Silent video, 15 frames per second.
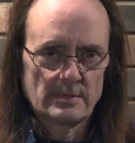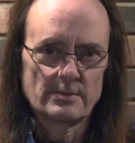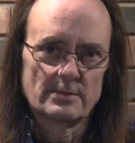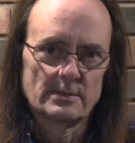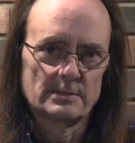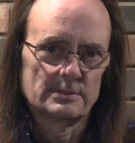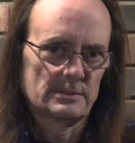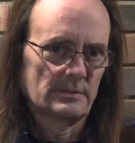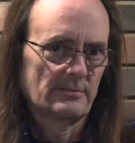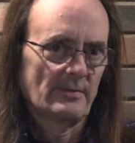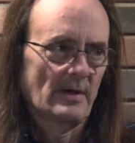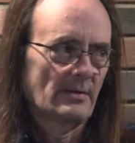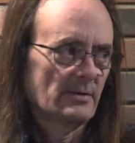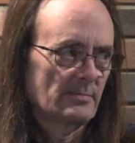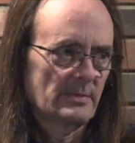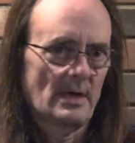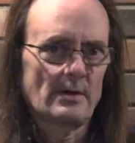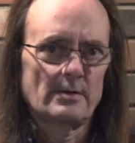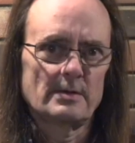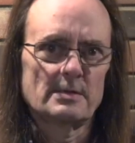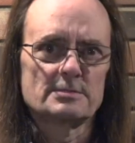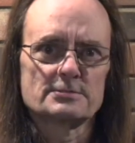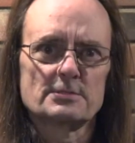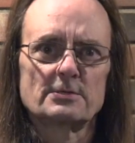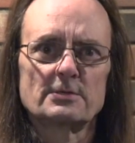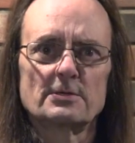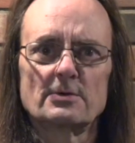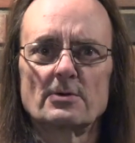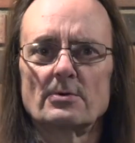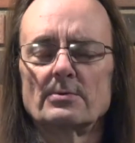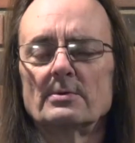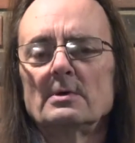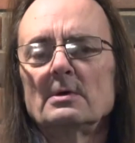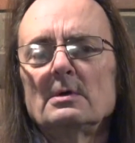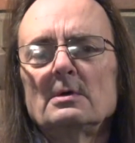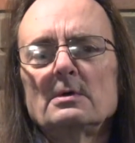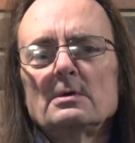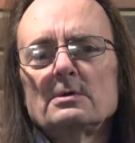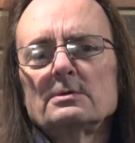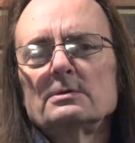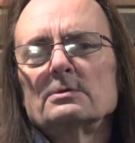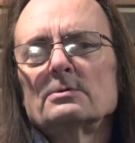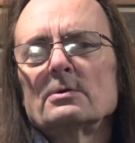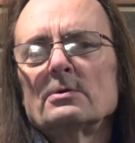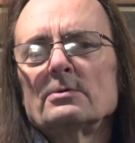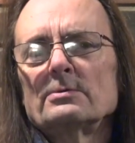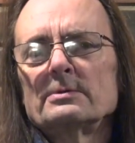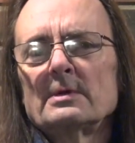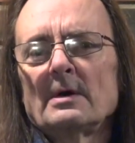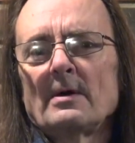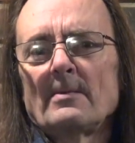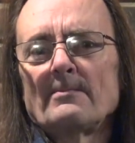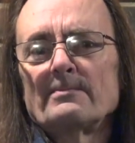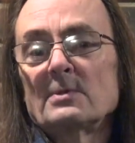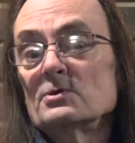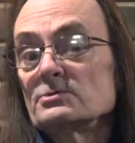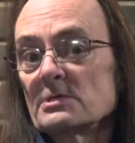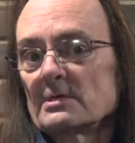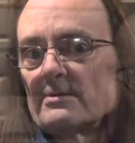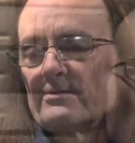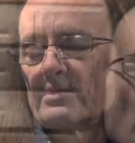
you can turn the volume down and insert your own music.